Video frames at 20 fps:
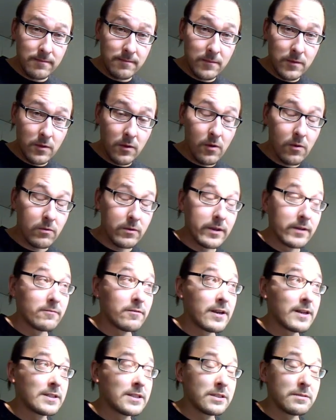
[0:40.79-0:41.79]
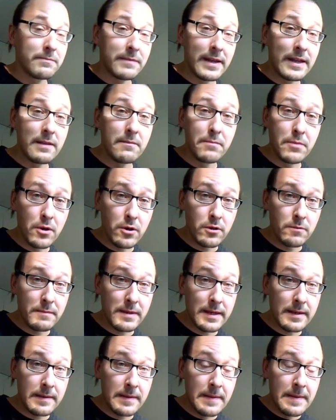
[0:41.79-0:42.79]
cloaking races, mainly
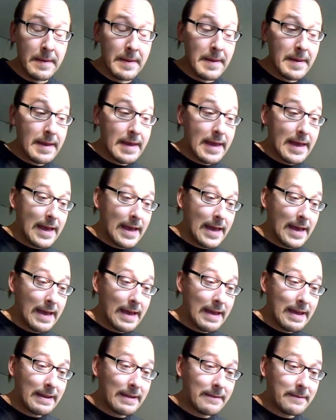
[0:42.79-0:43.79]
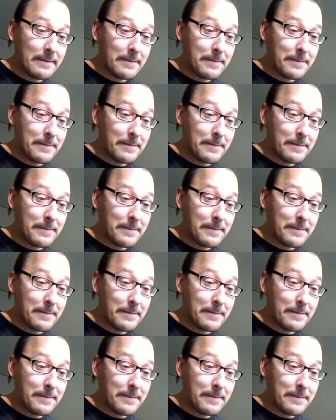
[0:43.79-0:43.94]
Birdman, and